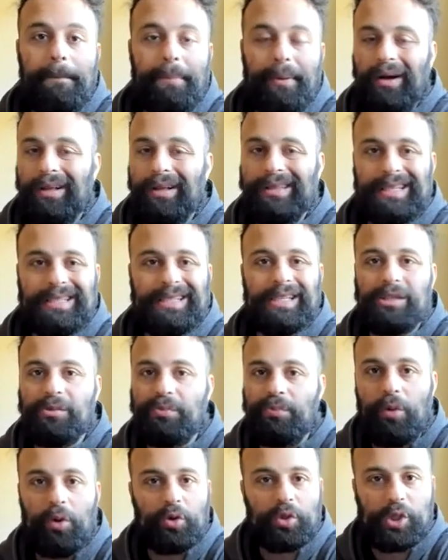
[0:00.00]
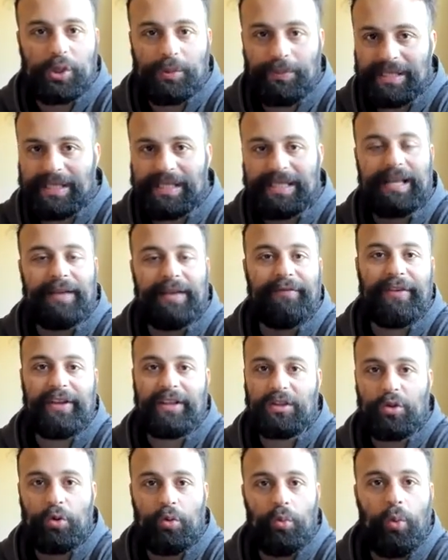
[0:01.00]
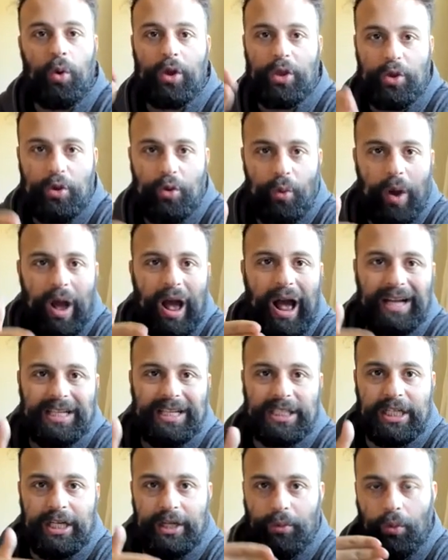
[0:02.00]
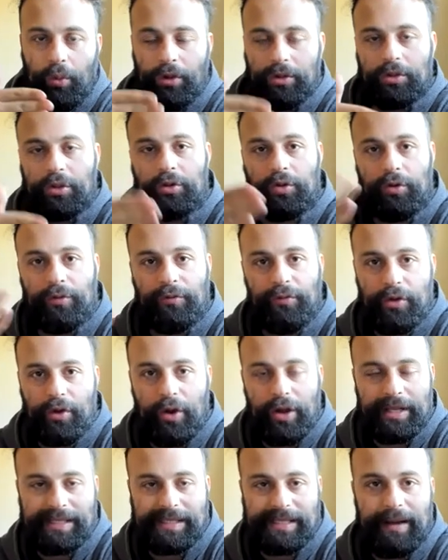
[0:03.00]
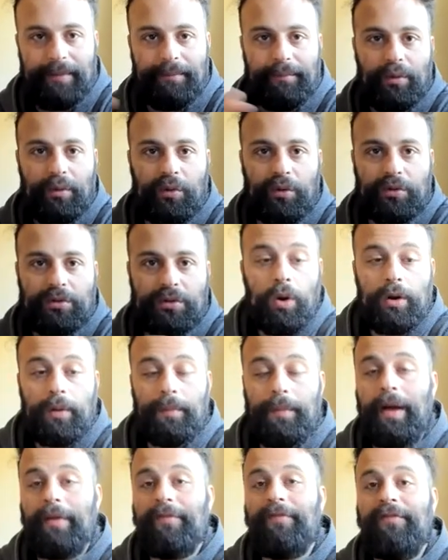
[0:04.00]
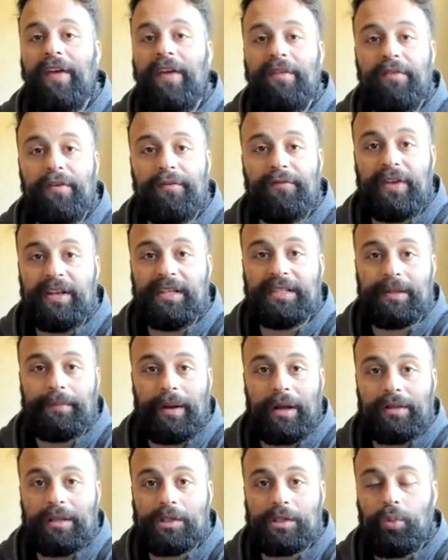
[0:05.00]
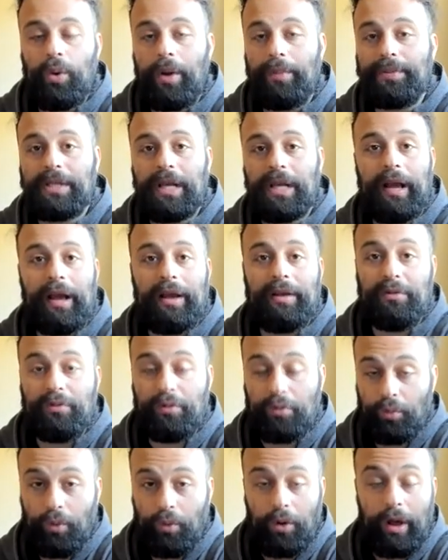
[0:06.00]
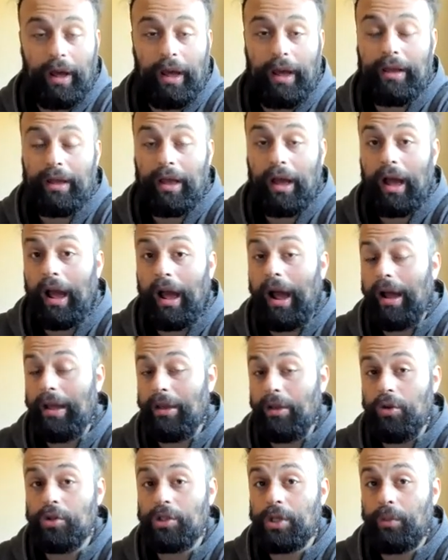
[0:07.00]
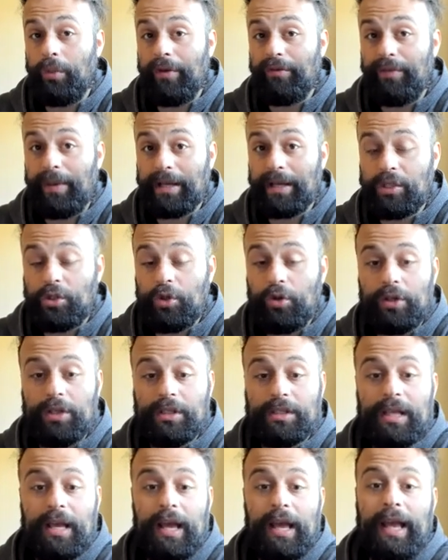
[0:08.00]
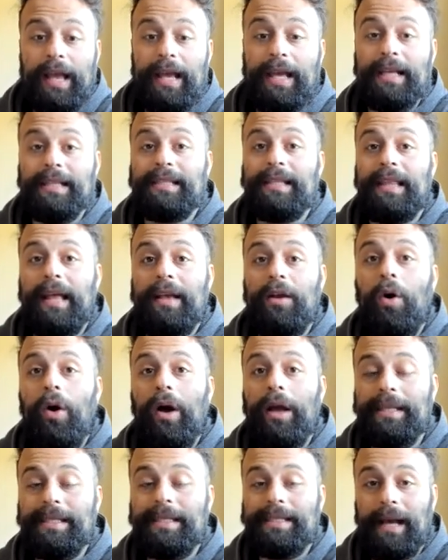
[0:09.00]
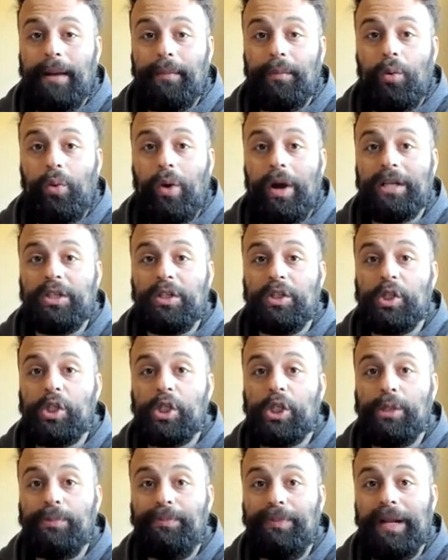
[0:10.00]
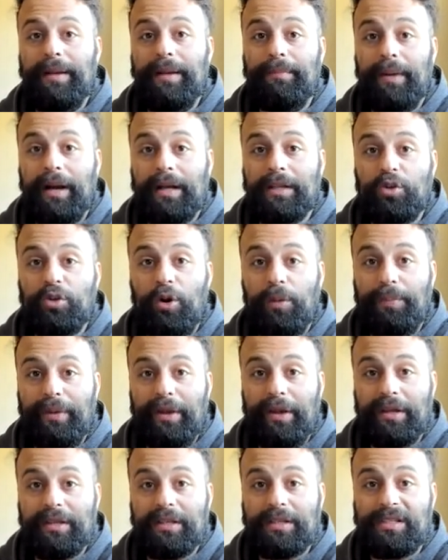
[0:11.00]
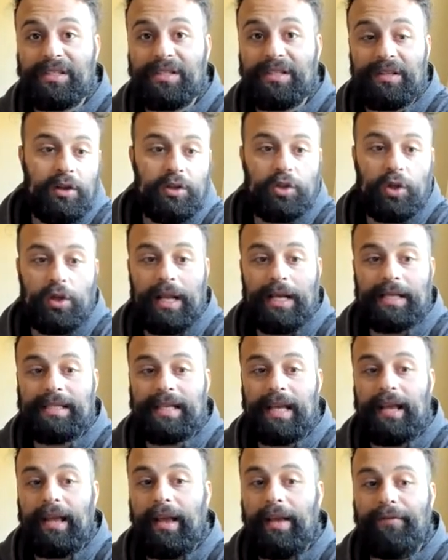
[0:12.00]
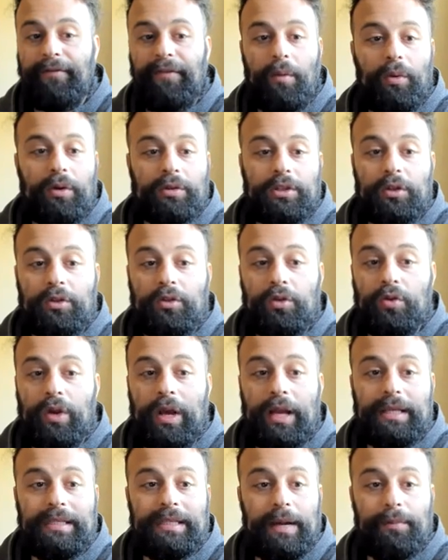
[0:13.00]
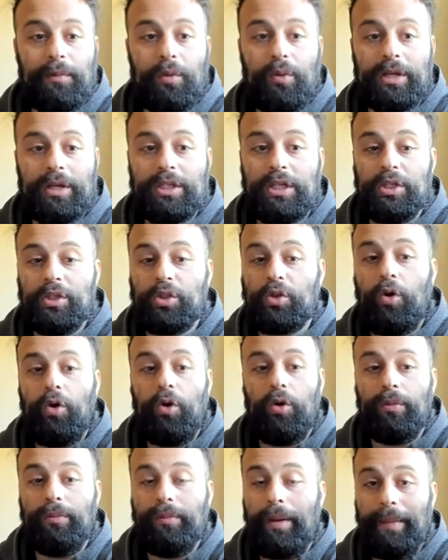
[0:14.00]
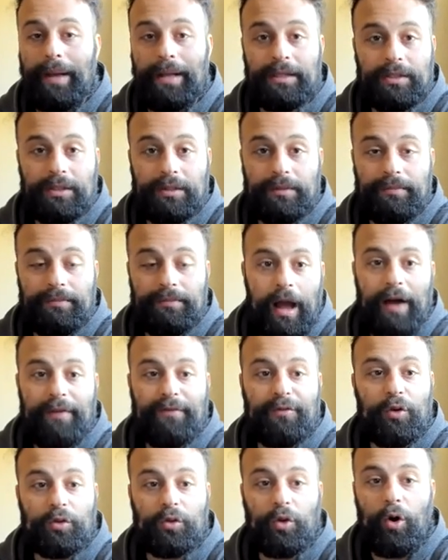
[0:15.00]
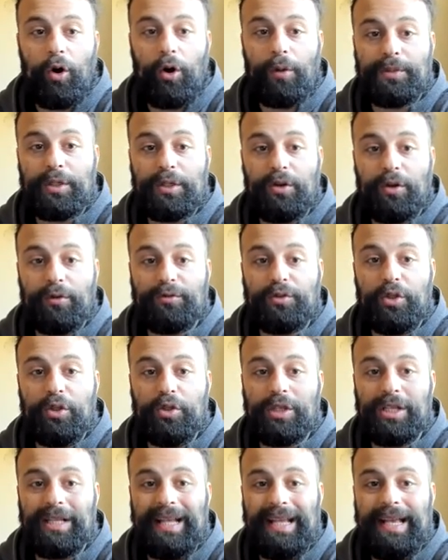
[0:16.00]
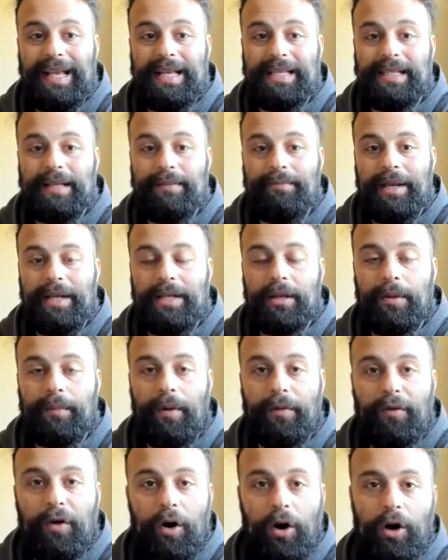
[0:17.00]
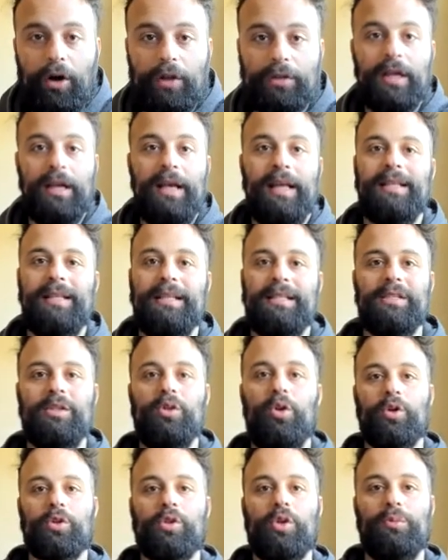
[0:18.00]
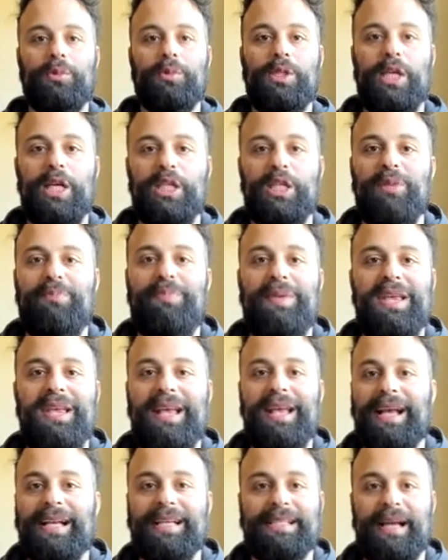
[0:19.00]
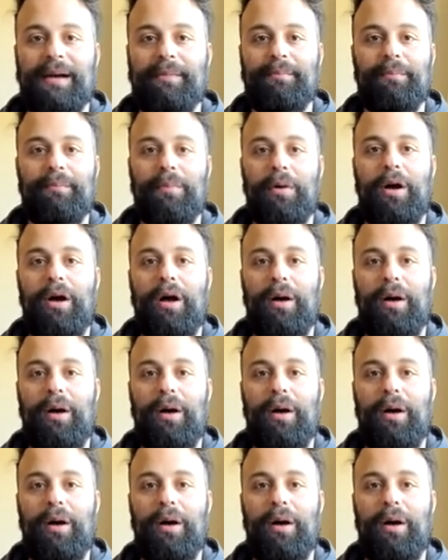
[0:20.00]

but this is more specific to what you actually want to do for your exam board. One of my favorite things about this website and what I use it with my students is they got exam questions split by topics. So let's say if I want to do exam questions on momentum, I've got the option of choosing easy, medium, or hard. This is not some CGP exam